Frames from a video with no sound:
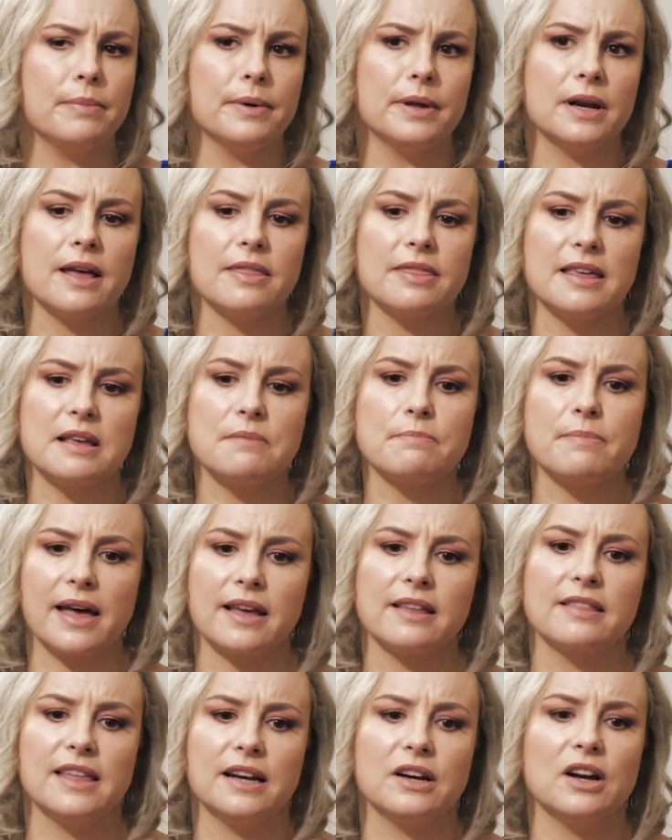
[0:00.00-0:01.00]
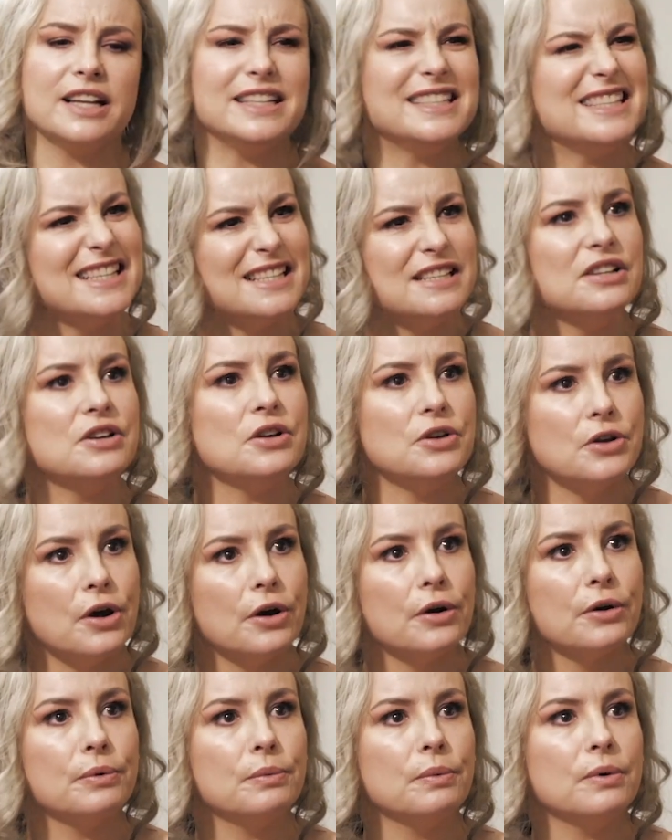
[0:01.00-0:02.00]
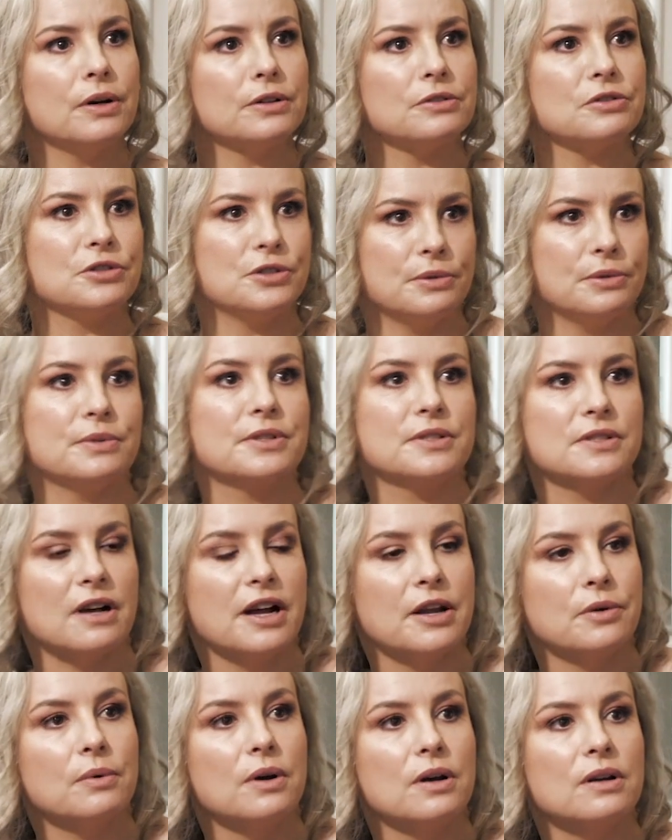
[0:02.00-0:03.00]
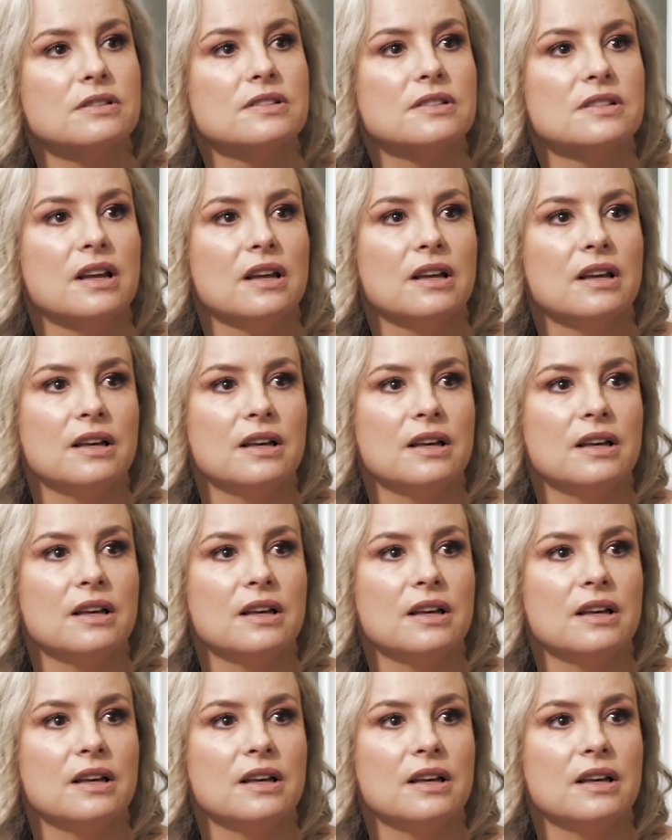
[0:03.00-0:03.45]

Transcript: but I think back then I didn't know what suicide was.